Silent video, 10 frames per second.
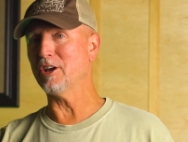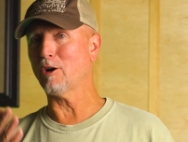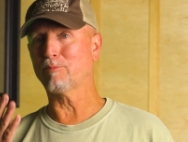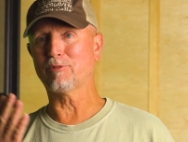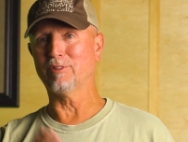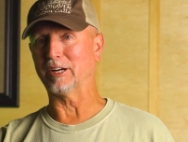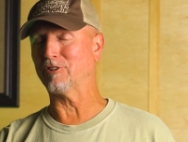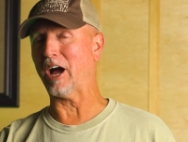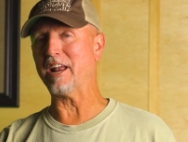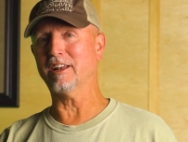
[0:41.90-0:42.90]
yelps,
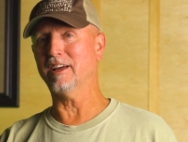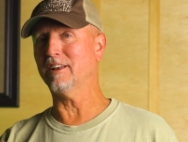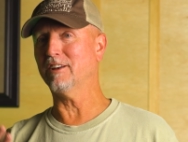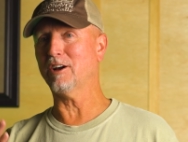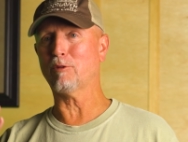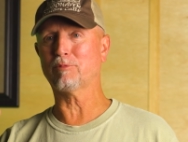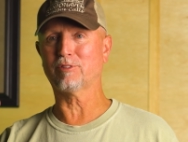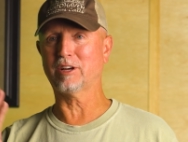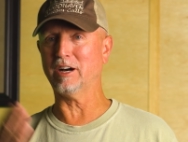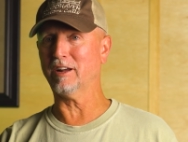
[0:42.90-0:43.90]
excited hen yelps,
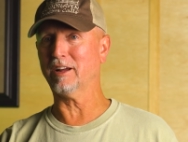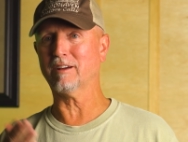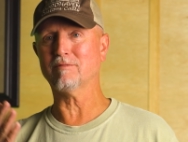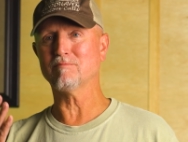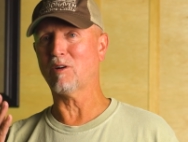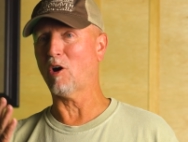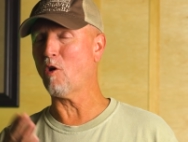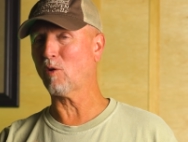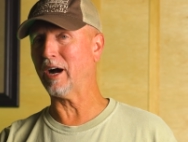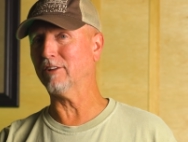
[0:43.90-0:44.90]
cutting,
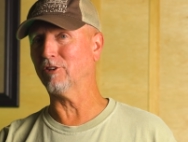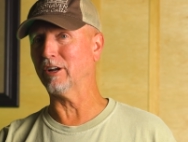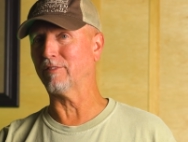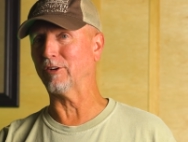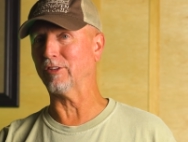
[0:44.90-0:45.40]
all kinds of different